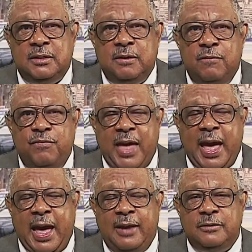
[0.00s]

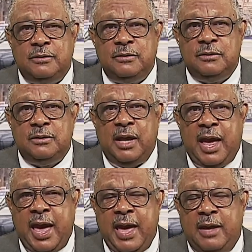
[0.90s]
That
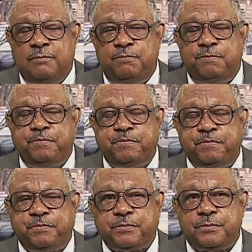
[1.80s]
Ham,
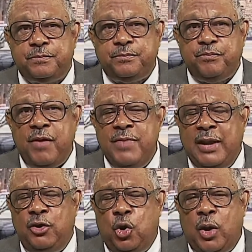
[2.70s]
that
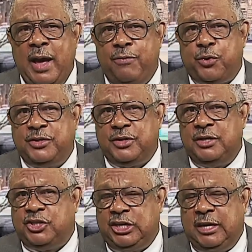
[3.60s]
Noah had three
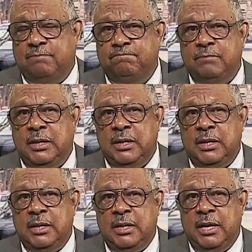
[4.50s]
sons: Shem,
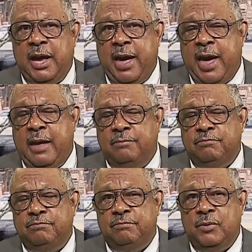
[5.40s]

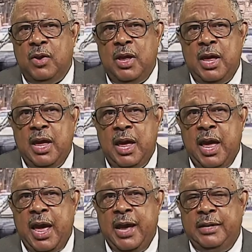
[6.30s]
Ham,
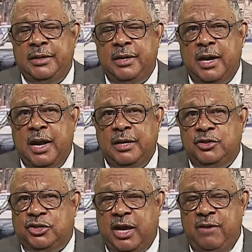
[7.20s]
and uh,
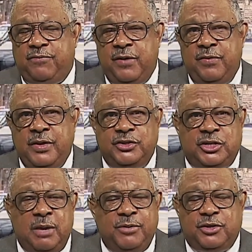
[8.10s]
Japheth. And
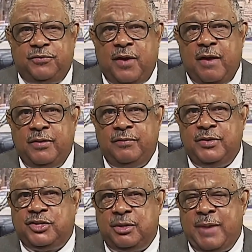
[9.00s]
Shem is the father of
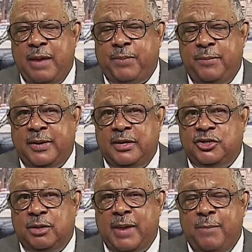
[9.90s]
the Semite people, of the
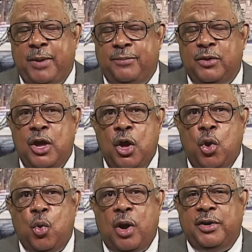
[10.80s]
Shemite people
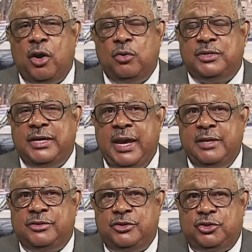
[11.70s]
who are known today
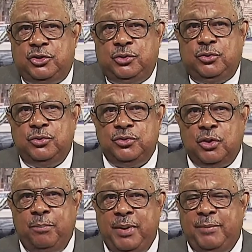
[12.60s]
as the Jews
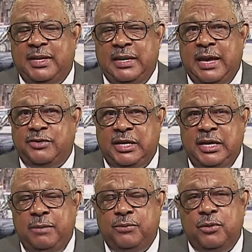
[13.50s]
or biblically as the
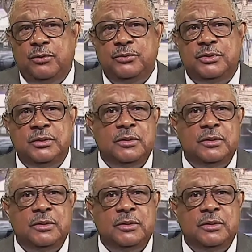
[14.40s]
Hebrews.